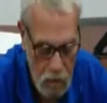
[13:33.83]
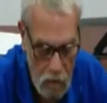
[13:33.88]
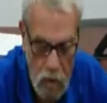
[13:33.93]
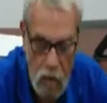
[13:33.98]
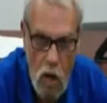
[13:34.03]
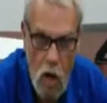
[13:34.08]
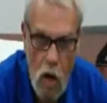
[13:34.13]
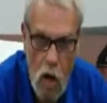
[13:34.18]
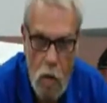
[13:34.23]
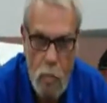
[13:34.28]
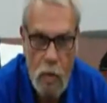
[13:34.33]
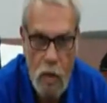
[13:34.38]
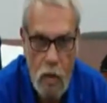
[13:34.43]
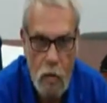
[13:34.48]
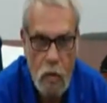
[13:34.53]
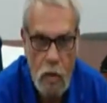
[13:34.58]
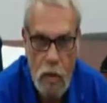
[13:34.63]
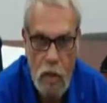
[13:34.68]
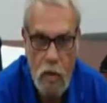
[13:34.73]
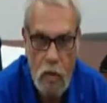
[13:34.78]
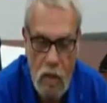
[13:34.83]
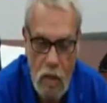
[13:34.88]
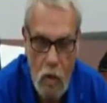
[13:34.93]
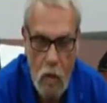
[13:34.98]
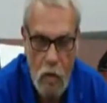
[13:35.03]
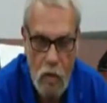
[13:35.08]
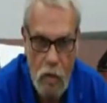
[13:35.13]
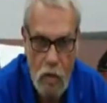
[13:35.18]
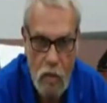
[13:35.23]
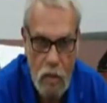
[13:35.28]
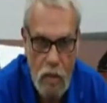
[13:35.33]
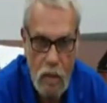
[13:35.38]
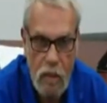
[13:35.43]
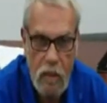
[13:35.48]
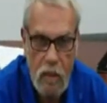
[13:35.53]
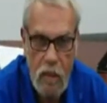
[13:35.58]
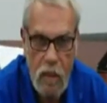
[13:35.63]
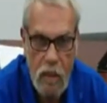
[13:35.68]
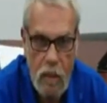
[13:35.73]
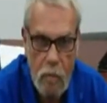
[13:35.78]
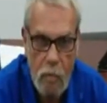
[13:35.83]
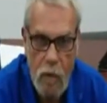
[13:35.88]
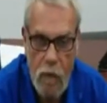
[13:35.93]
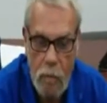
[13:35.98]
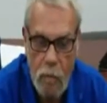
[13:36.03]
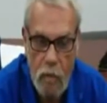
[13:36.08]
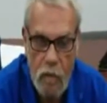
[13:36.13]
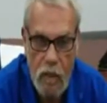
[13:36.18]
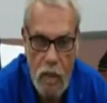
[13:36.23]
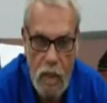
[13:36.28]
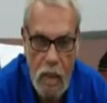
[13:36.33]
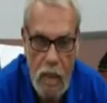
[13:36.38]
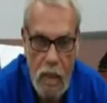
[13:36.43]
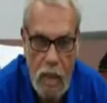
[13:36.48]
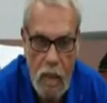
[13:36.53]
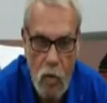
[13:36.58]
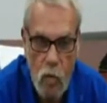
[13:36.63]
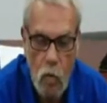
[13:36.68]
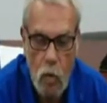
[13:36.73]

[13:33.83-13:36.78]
The carbon on the articulating paper, the ink,